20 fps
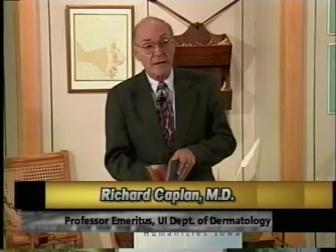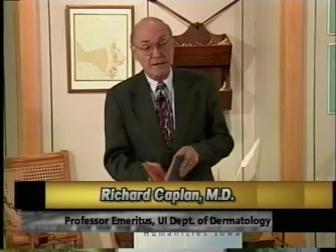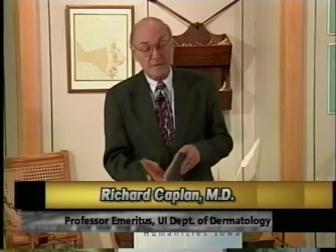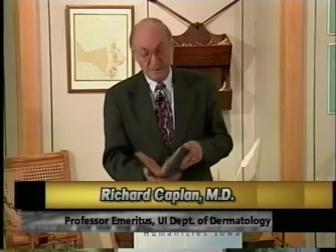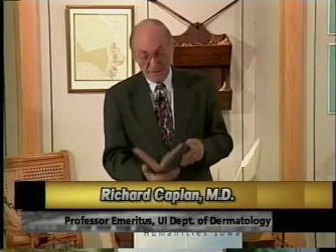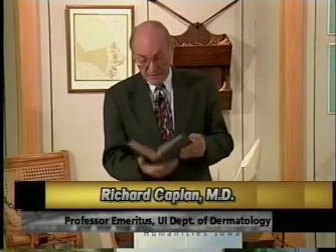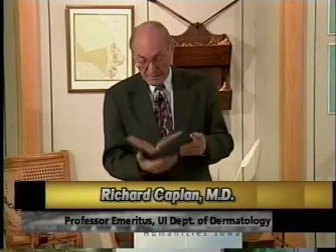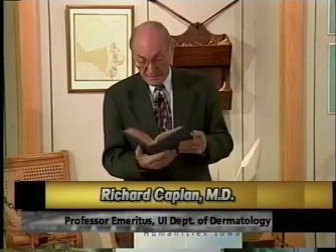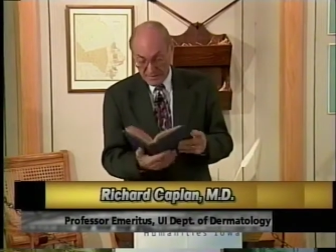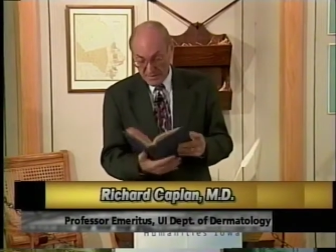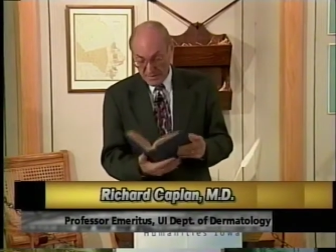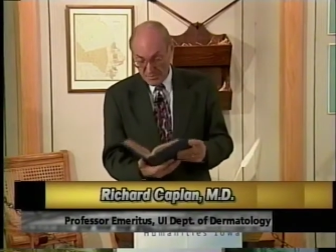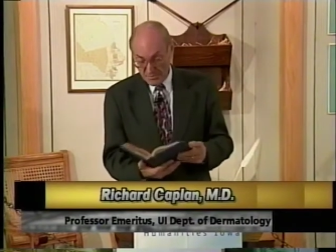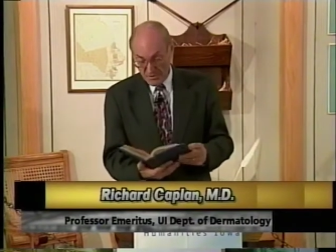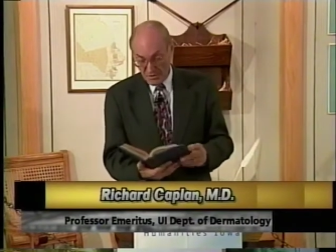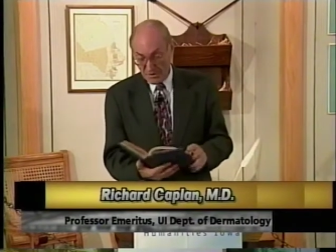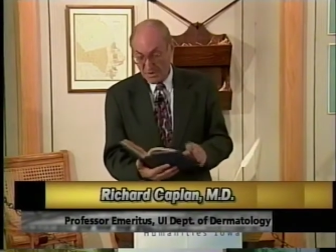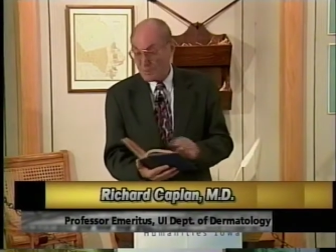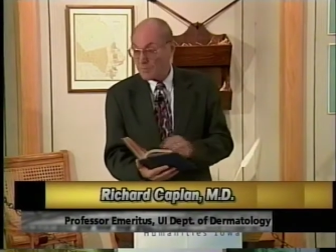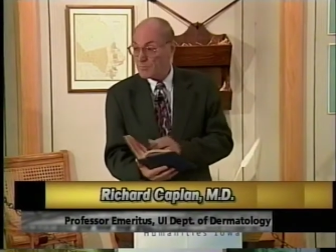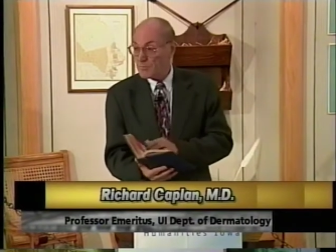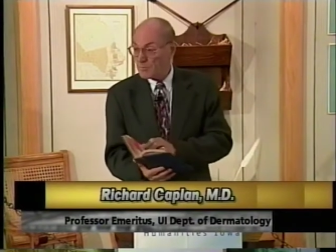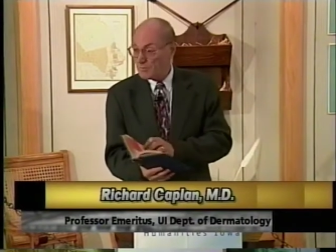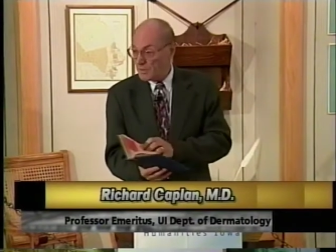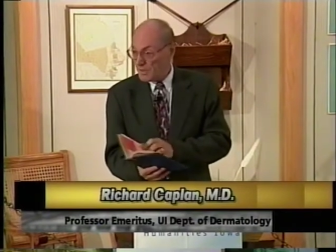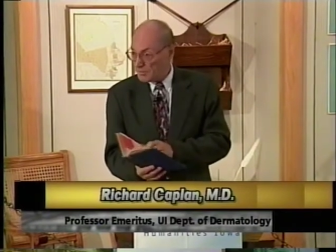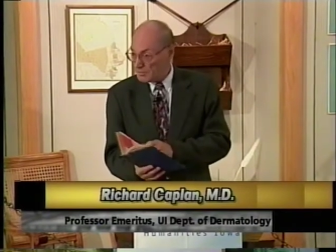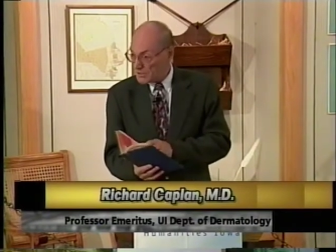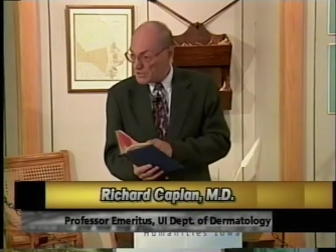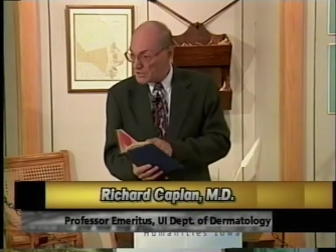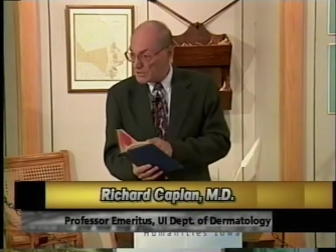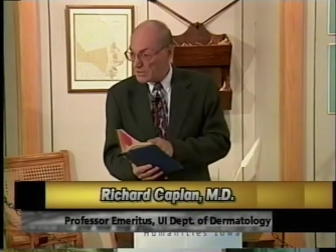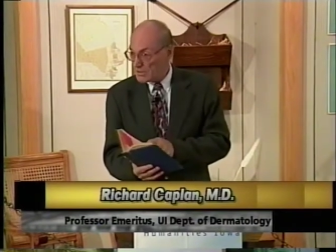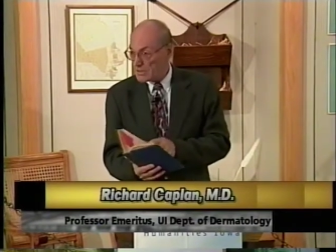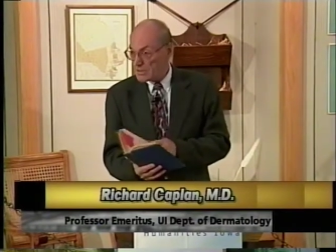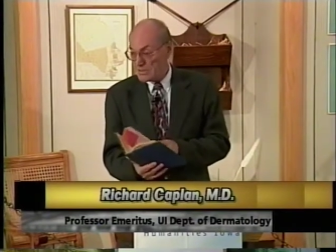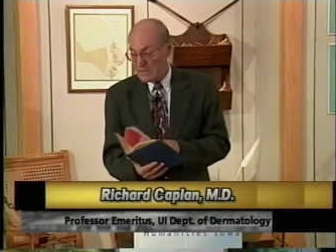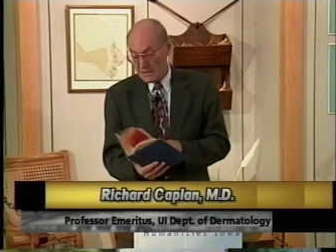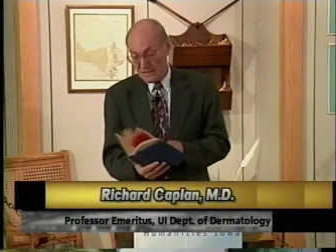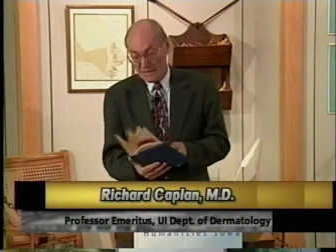And then this book
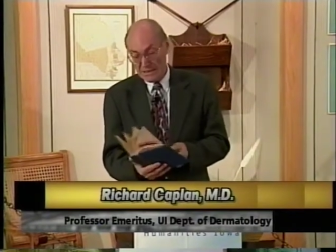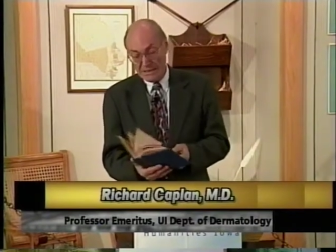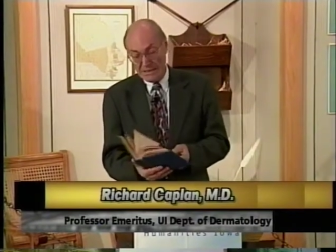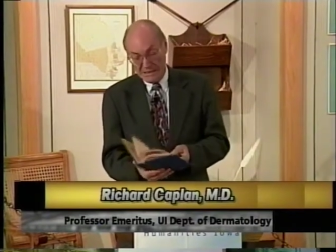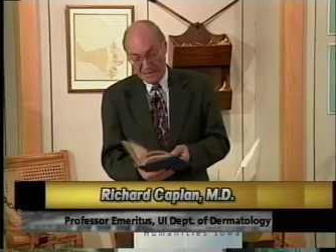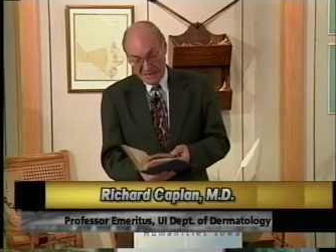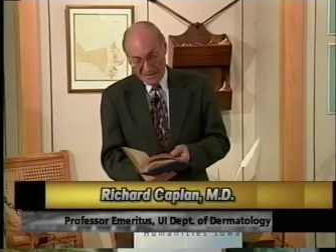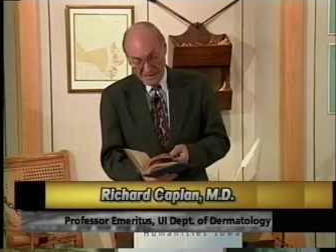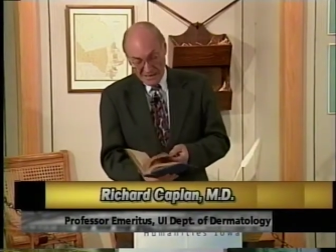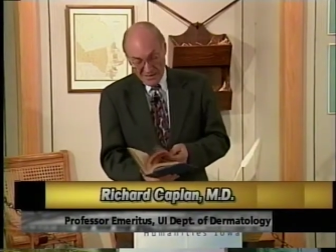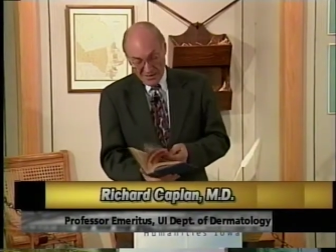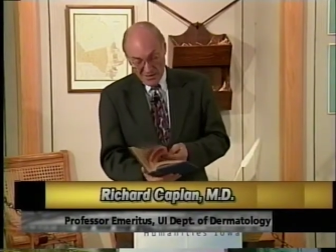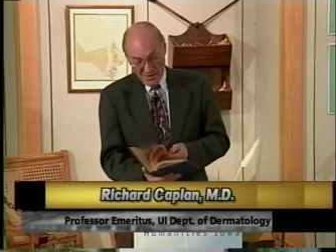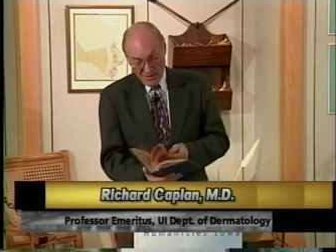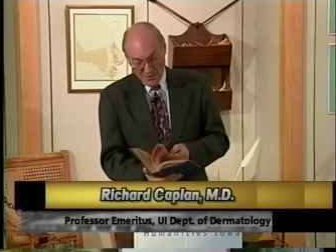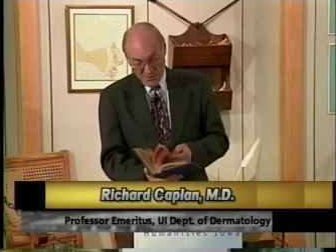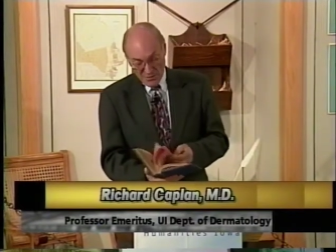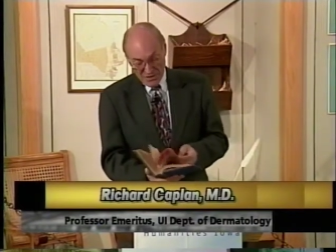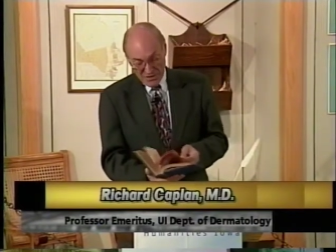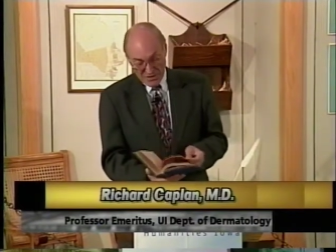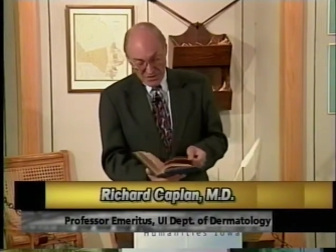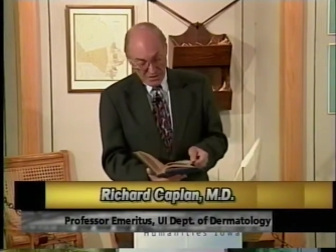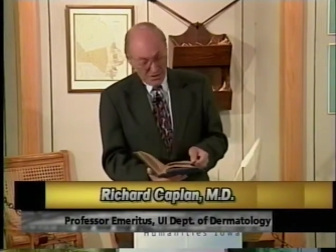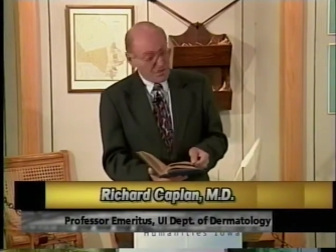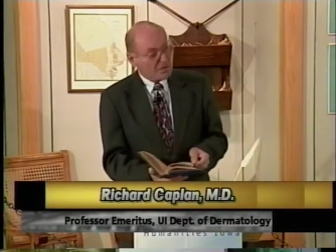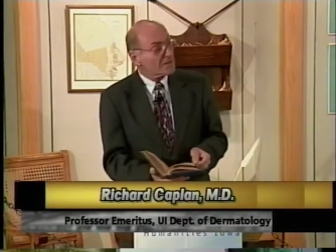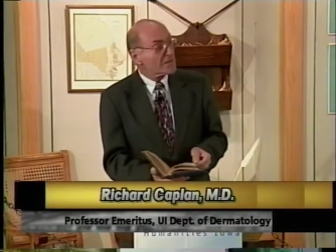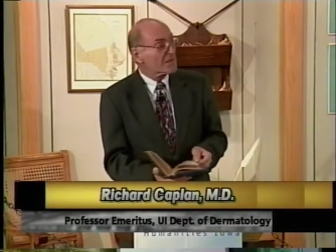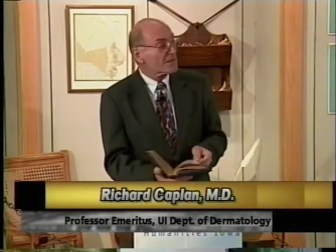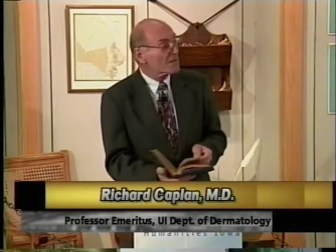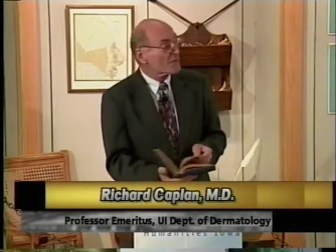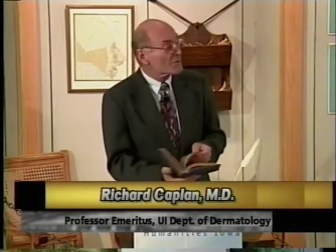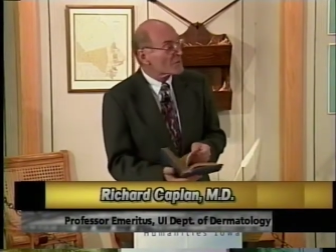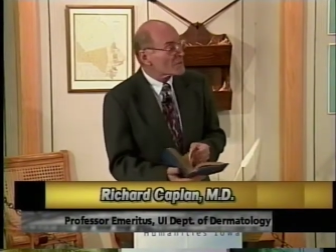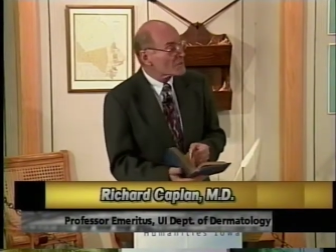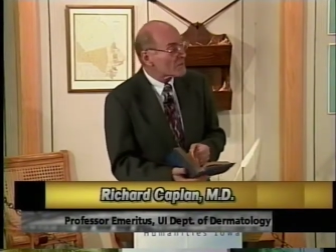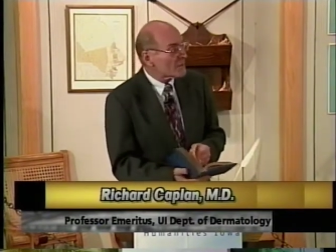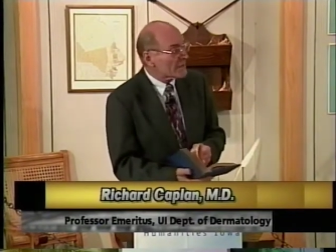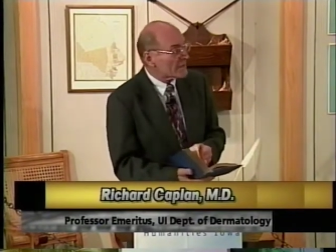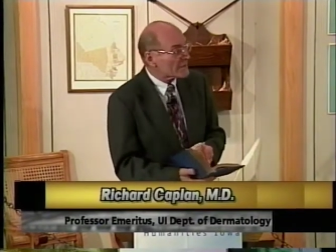publishes the the results and the
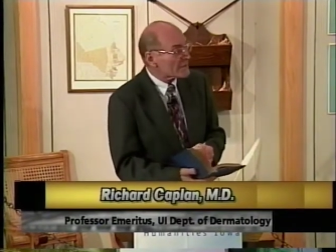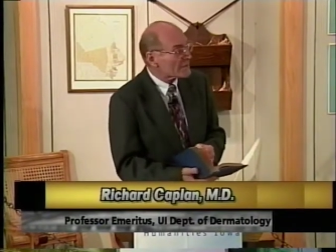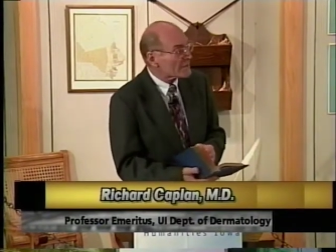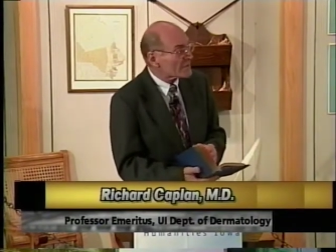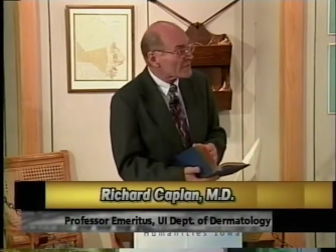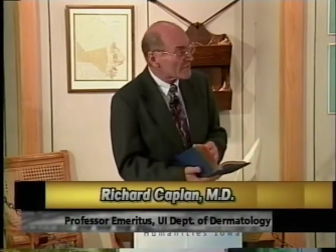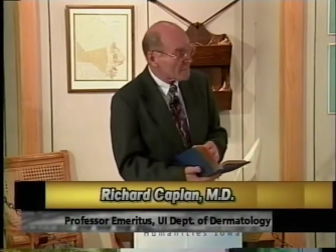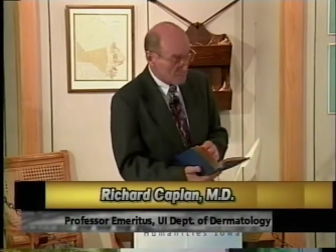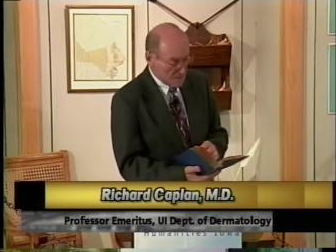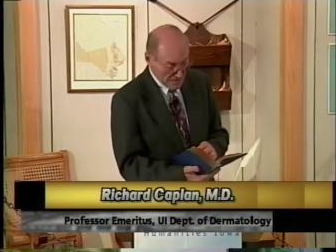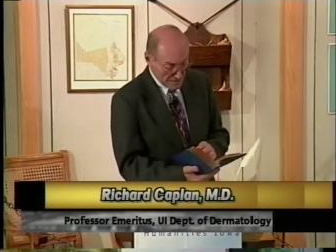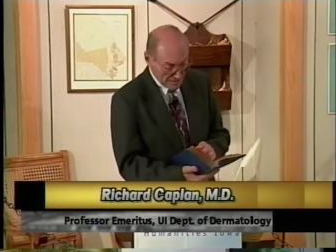responses from